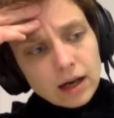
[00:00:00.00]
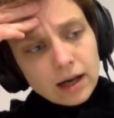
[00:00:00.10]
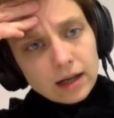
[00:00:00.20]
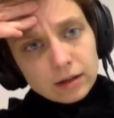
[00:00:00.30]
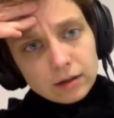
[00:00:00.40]

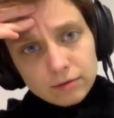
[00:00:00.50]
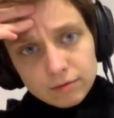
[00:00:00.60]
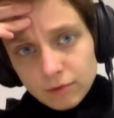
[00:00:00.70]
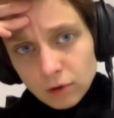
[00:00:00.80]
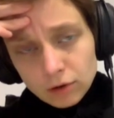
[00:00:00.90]
and
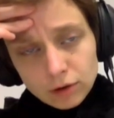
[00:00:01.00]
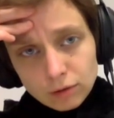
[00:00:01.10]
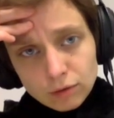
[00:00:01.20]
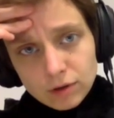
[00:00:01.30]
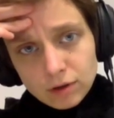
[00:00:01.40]
for the
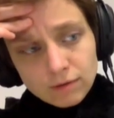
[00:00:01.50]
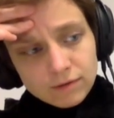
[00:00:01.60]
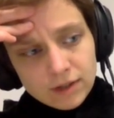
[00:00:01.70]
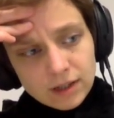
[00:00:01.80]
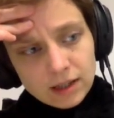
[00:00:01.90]
goods
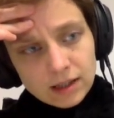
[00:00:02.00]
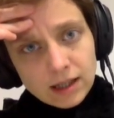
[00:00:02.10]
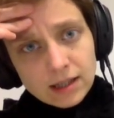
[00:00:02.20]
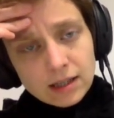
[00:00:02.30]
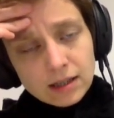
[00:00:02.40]
of
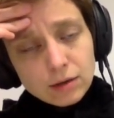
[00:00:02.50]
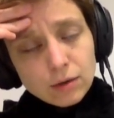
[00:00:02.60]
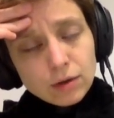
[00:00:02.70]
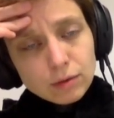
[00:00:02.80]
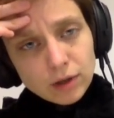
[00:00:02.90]
citizens and so
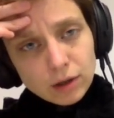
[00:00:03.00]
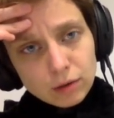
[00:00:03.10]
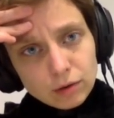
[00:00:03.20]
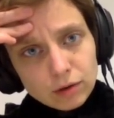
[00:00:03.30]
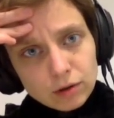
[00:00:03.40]
on, we
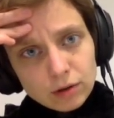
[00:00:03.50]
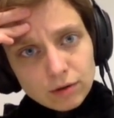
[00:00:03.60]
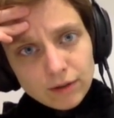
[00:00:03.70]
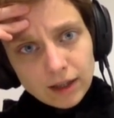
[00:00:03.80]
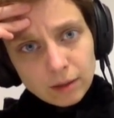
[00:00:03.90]
could
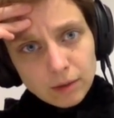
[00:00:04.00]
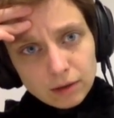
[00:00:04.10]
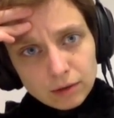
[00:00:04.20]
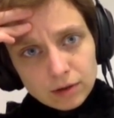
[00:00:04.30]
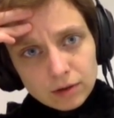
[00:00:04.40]
think
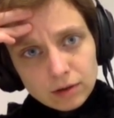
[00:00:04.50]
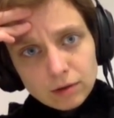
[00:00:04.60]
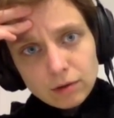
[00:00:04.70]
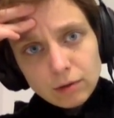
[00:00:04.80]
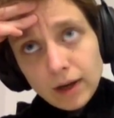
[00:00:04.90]
about
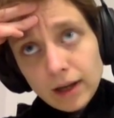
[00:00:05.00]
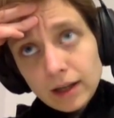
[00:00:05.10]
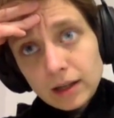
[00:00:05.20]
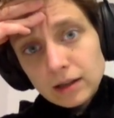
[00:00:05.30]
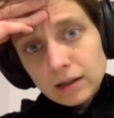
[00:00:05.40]
the
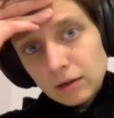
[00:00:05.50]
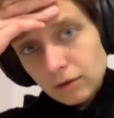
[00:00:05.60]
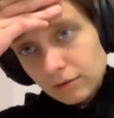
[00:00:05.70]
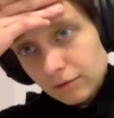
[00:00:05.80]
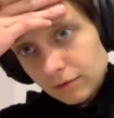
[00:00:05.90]
way of